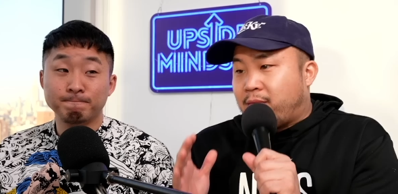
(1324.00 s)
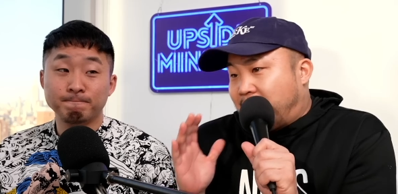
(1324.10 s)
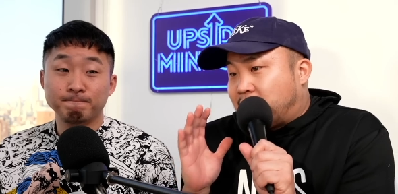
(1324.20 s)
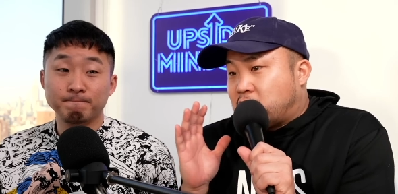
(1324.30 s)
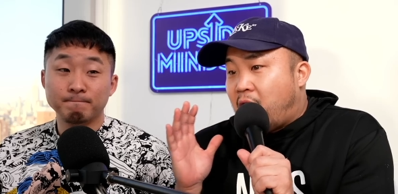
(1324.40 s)

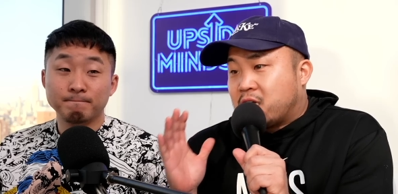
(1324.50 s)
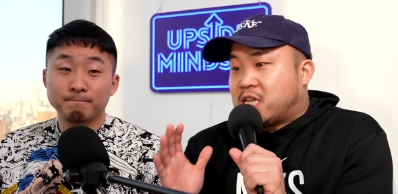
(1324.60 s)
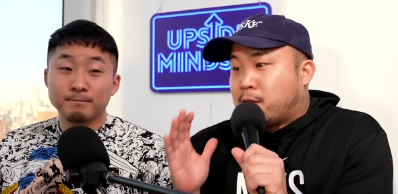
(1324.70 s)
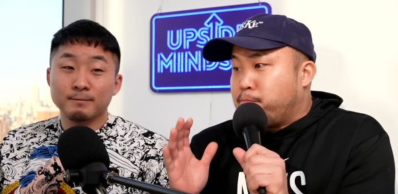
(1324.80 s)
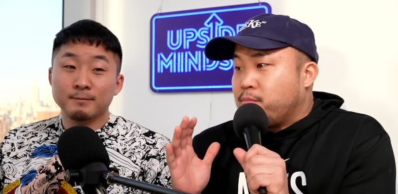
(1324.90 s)
Speaker 1: like
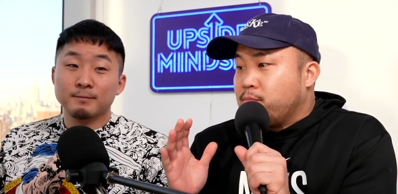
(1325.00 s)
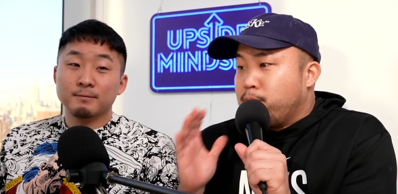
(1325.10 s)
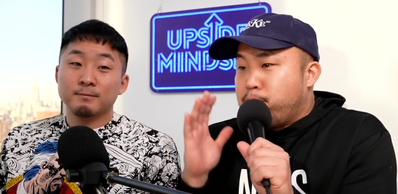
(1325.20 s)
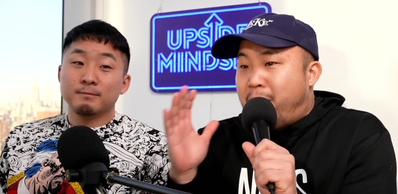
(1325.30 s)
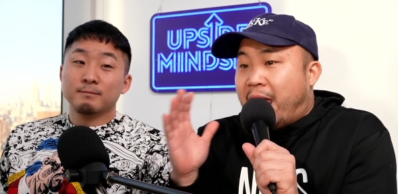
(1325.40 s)
toxic
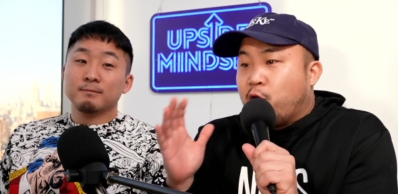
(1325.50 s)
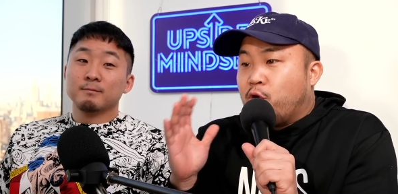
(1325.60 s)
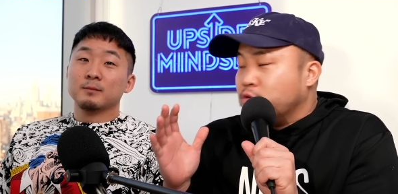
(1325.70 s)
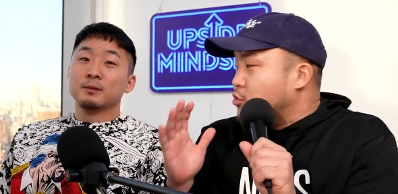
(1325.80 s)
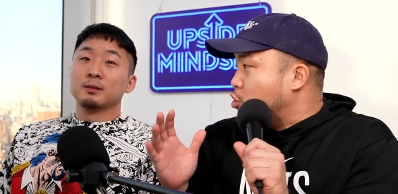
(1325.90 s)

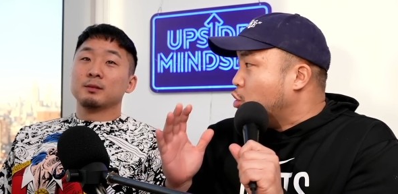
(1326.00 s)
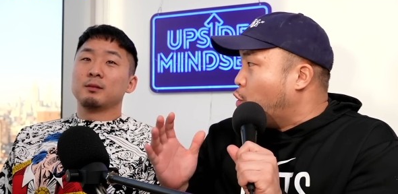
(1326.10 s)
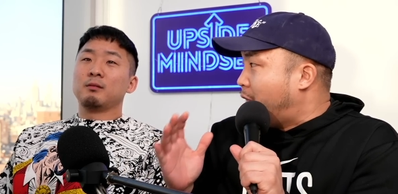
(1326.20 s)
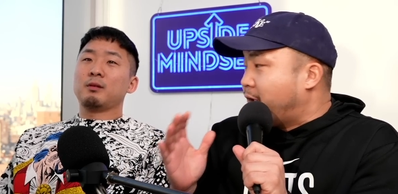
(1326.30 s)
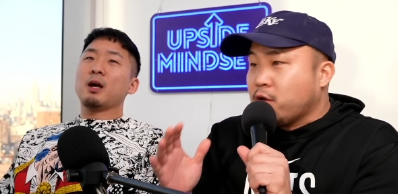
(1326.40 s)
male, you
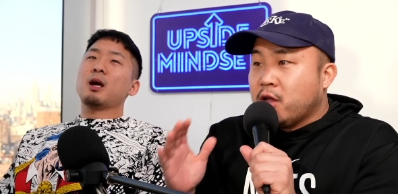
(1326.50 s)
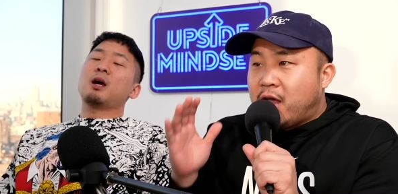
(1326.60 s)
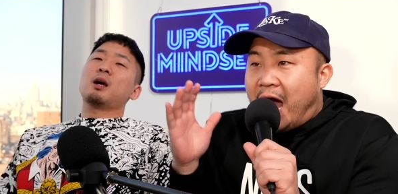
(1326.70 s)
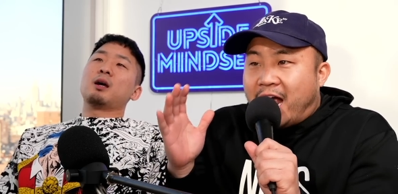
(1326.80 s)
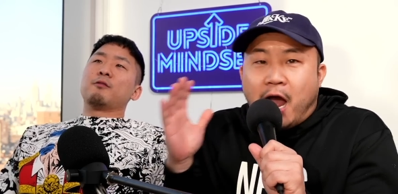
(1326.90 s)
know, like
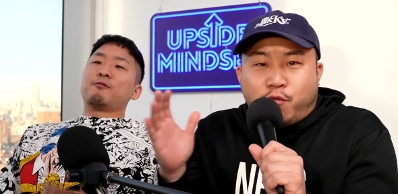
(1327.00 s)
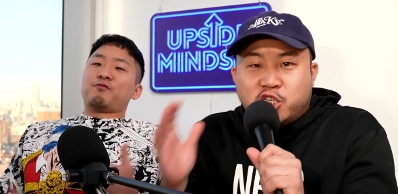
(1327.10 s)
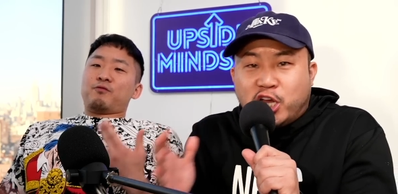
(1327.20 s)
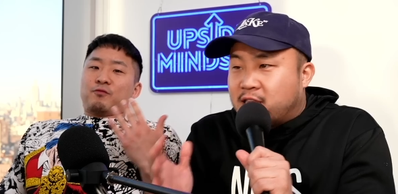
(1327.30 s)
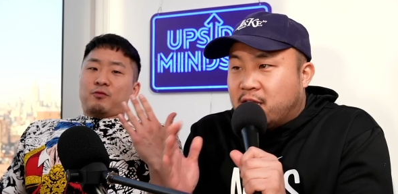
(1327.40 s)
yeah. I got
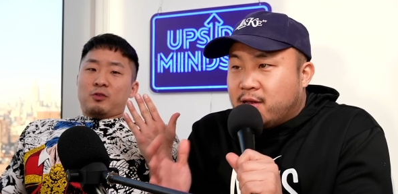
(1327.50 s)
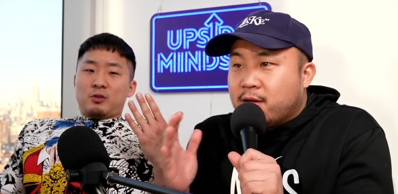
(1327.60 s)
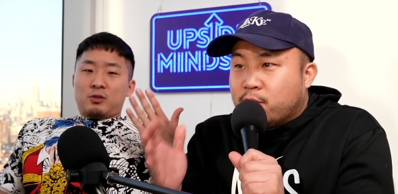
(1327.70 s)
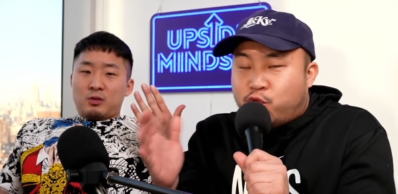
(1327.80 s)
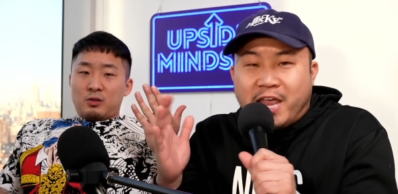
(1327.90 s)

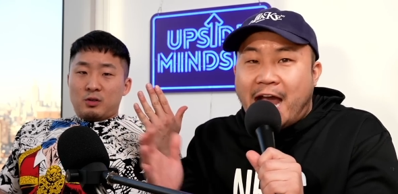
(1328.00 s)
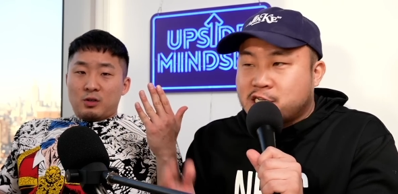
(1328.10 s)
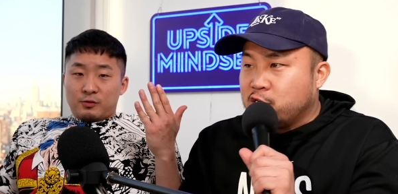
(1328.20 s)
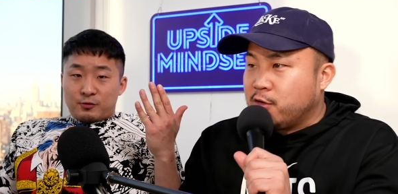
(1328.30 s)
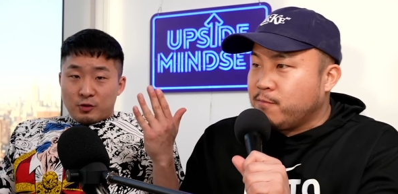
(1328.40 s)
rejected
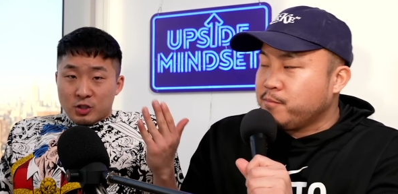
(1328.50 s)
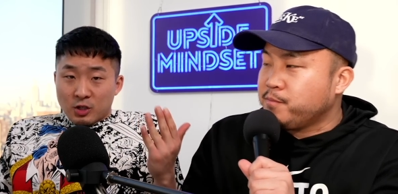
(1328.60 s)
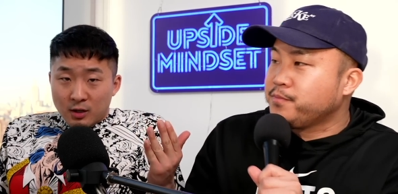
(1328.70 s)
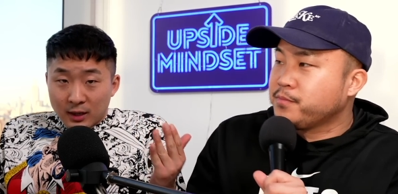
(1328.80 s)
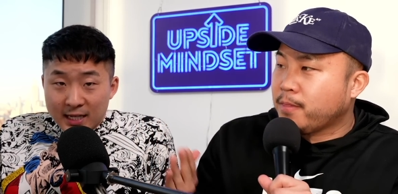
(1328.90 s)
reaction. For
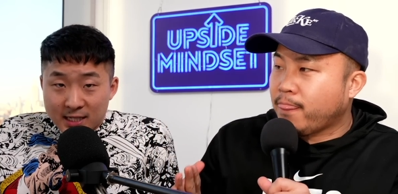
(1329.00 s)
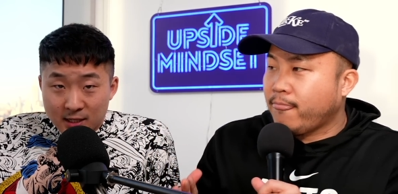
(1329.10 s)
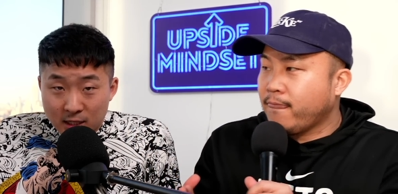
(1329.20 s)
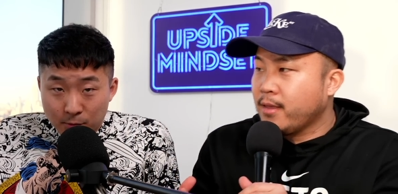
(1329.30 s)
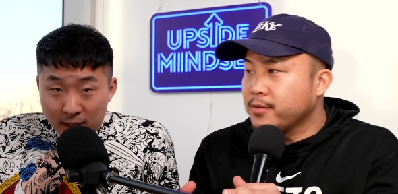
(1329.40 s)
Speaker 2: sure.
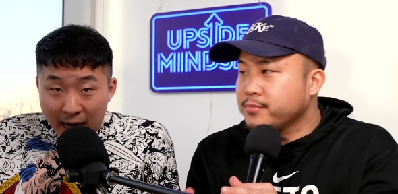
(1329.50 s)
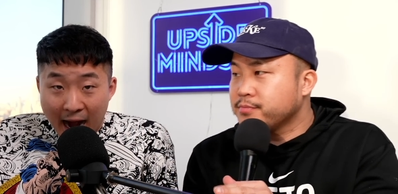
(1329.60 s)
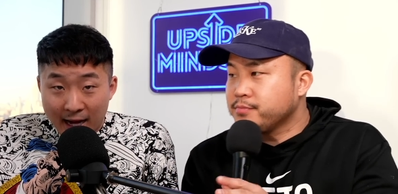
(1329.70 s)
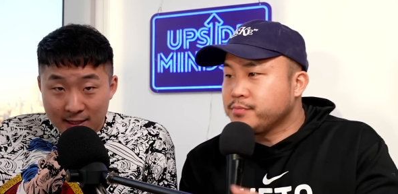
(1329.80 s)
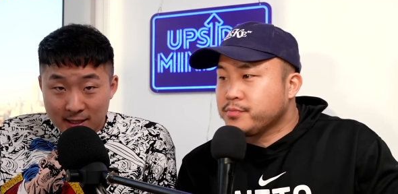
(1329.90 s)
Listen to me,
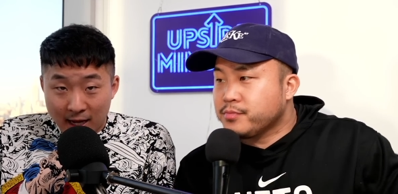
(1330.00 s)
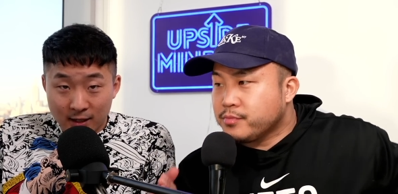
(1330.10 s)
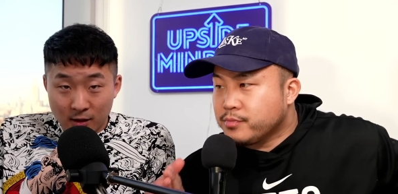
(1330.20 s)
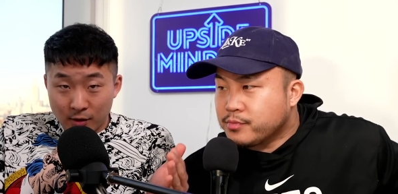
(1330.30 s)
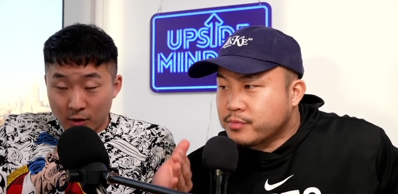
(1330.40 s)
guys.
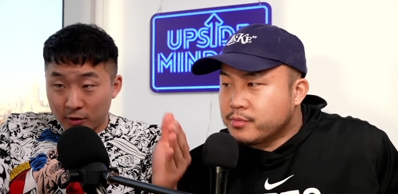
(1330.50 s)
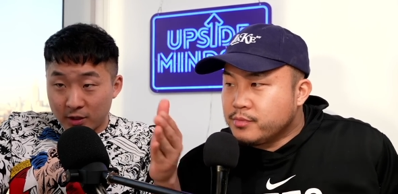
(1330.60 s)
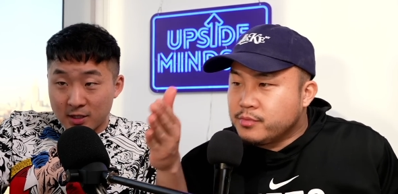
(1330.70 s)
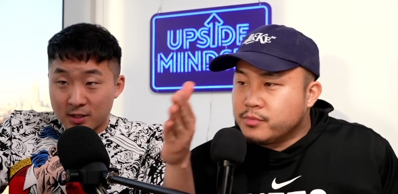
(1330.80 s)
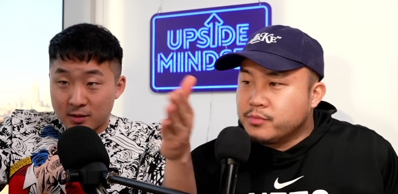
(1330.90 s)
Like all
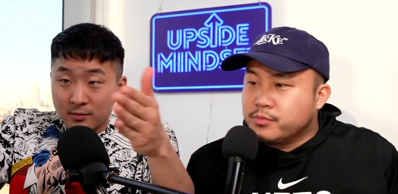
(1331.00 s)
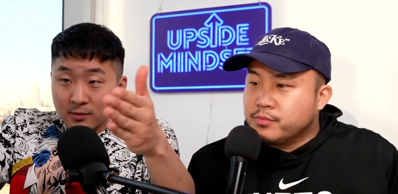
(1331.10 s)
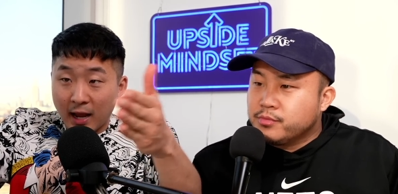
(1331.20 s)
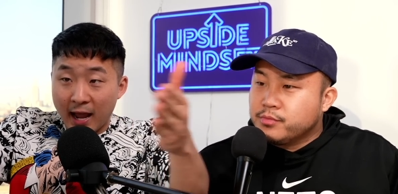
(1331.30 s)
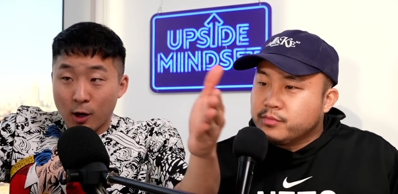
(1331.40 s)
these
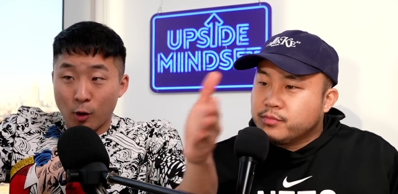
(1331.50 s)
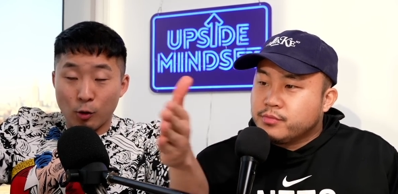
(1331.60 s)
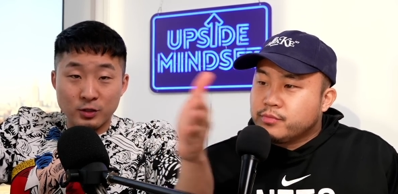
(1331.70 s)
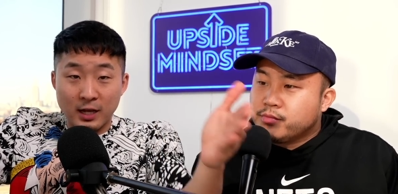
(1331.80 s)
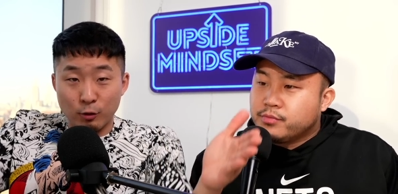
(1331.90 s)

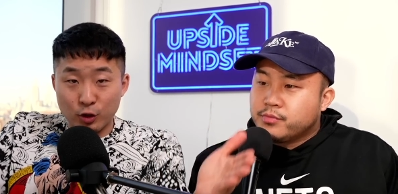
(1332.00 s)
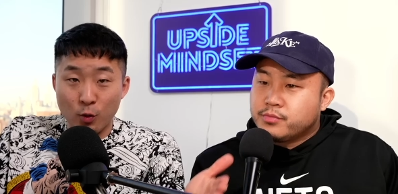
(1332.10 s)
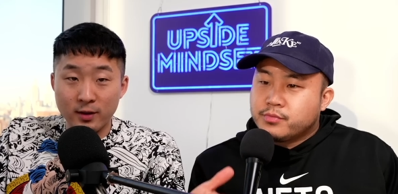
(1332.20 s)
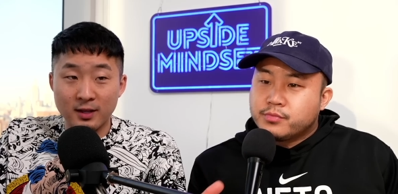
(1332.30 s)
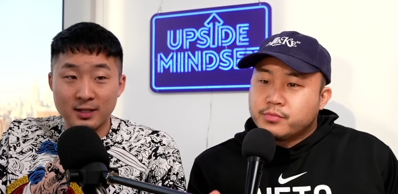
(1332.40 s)
a-holes that are
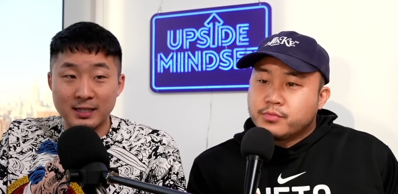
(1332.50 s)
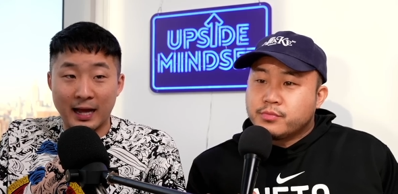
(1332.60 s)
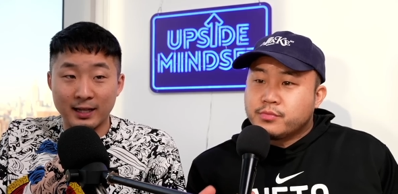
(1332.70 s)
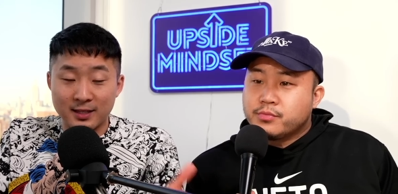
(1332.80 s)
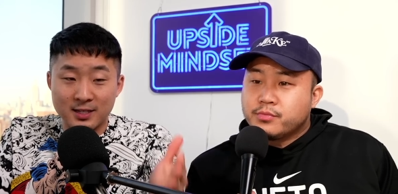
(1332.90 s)
doing this,
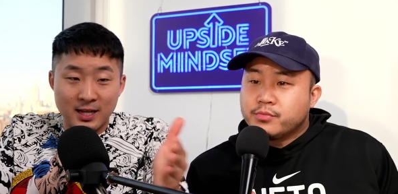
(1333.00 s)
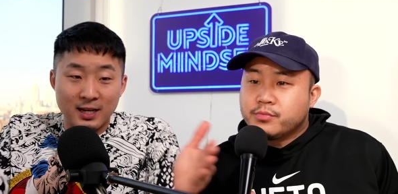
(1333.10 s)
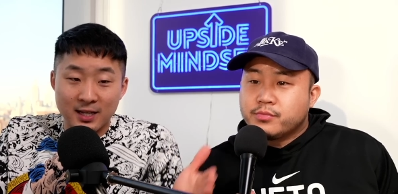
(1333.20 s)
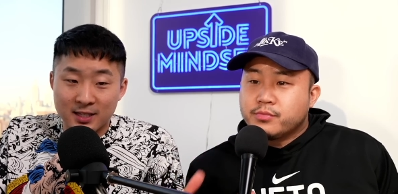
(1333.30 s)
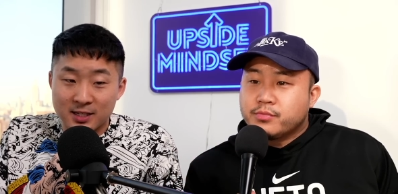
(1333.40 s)
like these
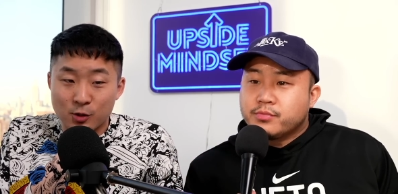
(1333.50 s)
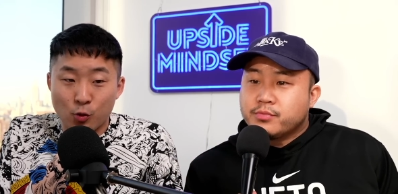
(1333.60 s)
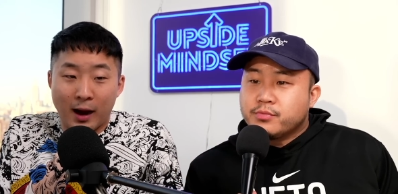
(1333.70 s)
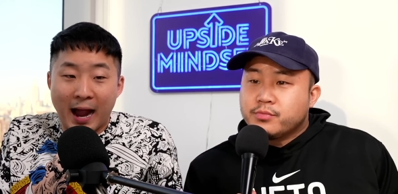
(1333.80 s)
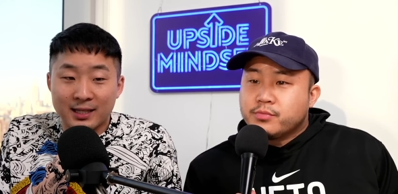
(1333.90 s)
idiots
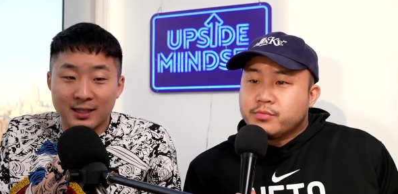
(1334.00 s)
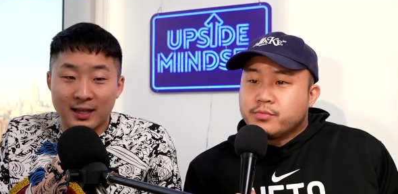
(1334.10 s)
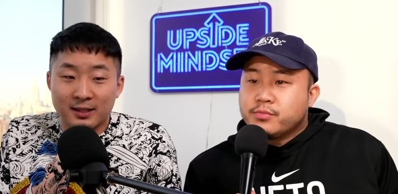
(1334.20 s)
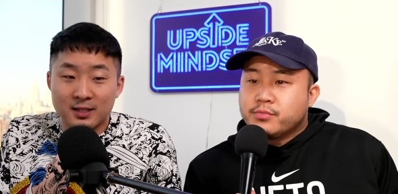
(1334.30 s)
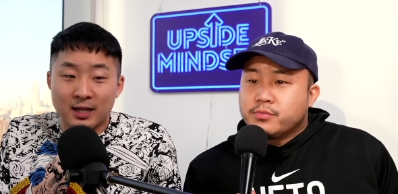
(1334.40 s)
who are acting
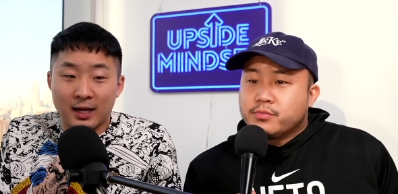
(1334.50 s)
like this,